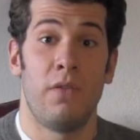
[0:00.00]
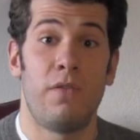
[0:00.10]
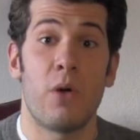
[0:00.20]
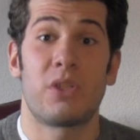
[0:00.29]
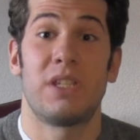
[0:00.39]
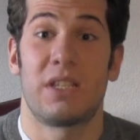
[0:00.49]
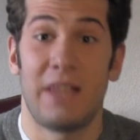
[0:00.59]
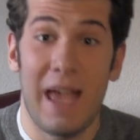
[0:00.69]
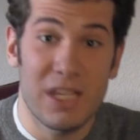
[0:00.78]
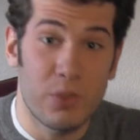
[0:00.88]
Folks, this
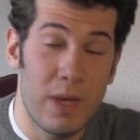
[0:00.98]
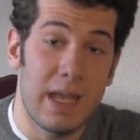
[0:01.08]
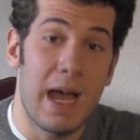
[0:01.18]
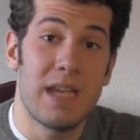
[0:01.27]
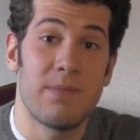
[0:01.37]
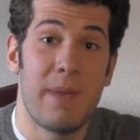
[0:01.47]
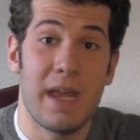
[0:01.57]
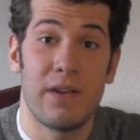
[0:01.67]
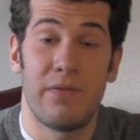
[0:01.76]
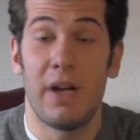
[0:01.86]
last week I
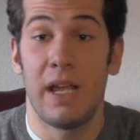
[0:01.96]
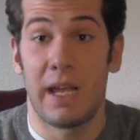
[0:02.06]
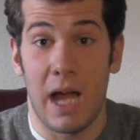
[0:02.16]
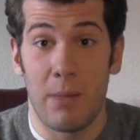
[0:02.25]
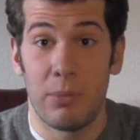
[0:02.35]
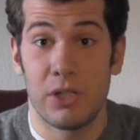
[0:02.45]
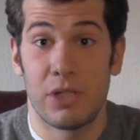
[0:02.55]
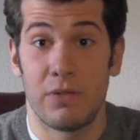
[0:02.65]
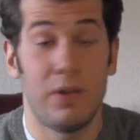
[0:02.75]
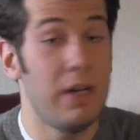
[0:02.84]
debated a very
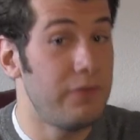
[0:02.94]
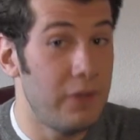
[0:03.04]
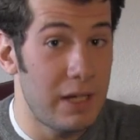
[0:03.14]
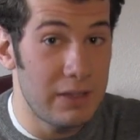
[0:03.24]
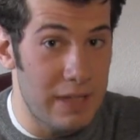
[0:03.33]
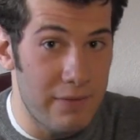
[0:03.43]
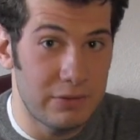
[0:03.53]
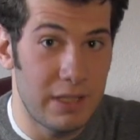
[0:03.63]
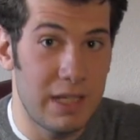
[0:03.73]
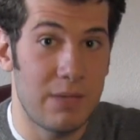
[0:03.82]
accomplished, very funny
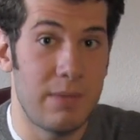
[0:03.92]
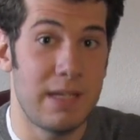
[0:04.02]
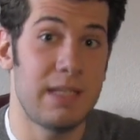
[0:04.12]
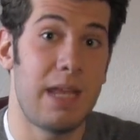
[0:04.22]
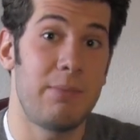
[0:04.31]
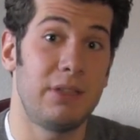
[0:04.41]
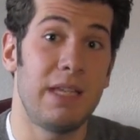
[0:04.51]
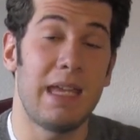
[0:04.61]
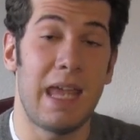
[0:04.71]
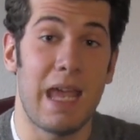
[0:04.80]
left-leaning comedian named
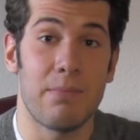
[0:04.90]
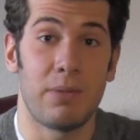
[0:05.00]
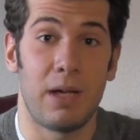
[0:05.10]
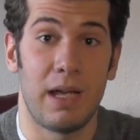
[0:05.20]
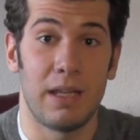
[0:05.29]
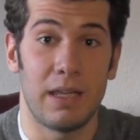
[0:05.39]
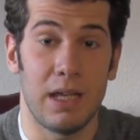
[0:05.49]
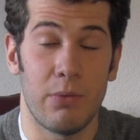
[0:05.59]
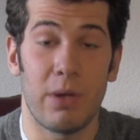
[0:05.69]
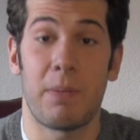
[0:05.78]
Lee Camp on
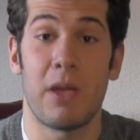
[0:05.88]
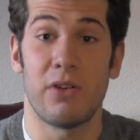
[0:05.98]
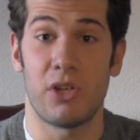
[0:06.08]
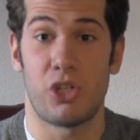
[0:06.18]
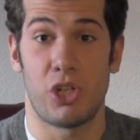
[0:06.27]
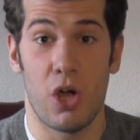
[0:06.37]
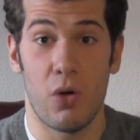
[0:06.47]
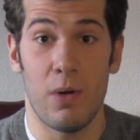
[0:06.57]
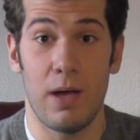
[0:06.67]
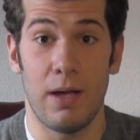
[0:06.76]
the Rick Peterson
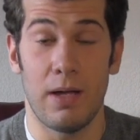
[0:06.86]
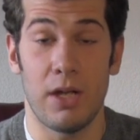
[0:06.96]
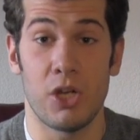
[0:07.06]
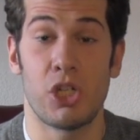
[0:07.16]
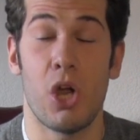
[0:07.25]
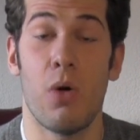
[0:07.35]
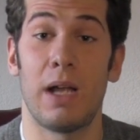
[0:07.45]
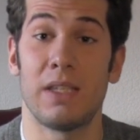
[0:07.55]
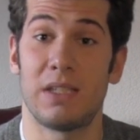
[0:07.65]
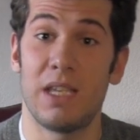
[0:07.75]
Show, a show
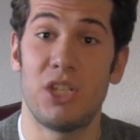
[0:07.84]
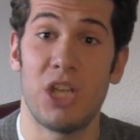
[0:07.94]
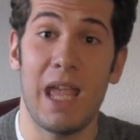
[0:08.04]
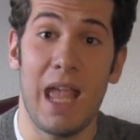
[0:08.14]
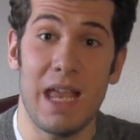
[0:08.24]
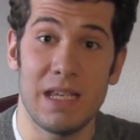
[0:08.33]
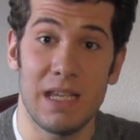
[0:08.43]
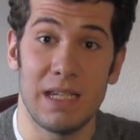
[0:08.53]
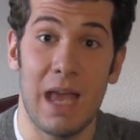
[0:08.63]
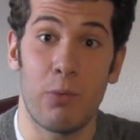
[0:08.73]
on
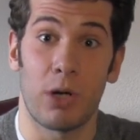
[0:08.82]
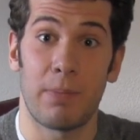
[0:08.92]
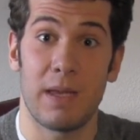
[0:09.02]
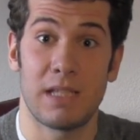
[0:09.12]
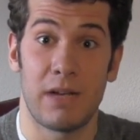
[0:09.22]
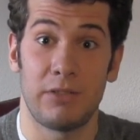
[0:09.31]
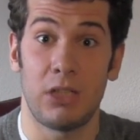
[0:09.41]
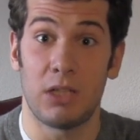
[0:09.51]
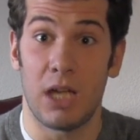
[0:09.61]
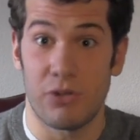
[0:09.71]
CJAD, a network based at a
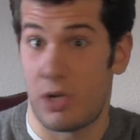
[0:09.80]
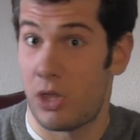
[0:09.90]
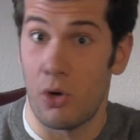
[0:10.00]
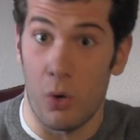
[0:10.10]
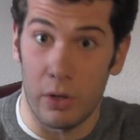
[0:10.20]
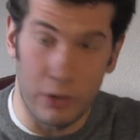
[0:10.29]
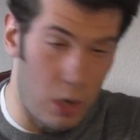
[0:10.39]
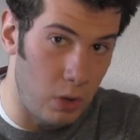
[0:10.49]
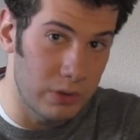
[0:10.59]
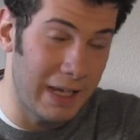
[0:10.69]
little country to the north
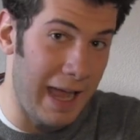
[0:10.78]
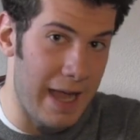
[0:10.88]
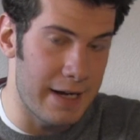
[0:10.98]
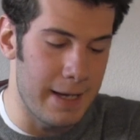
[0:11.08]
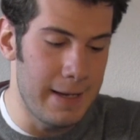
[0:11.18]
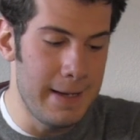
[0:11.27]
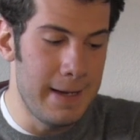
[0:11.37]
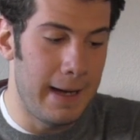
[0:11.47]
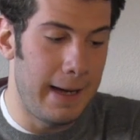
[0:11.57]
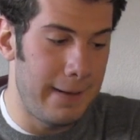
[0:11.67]
called Canada.
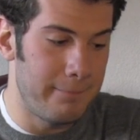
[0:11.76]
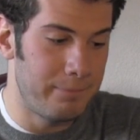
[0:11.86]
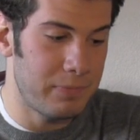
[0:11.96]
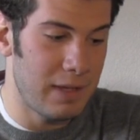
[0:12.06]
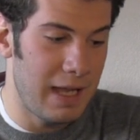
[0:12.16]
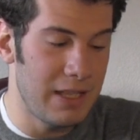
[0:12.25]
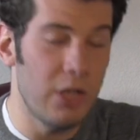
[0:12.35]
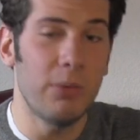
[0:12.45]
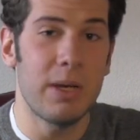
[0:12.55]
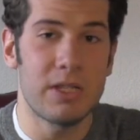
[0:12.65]
And the
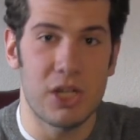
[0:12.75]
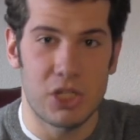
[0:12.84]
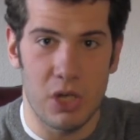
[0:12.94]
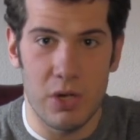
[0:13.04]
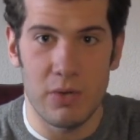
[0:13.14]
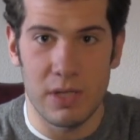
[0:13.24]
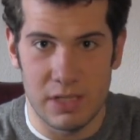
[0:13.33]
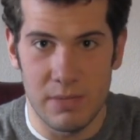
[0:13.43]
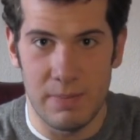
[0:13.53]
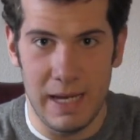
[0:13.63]
only reason I show you
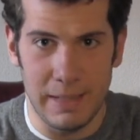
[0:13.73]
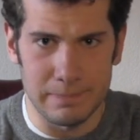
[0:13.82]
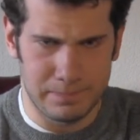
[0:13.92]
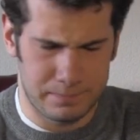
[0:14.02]
this debate,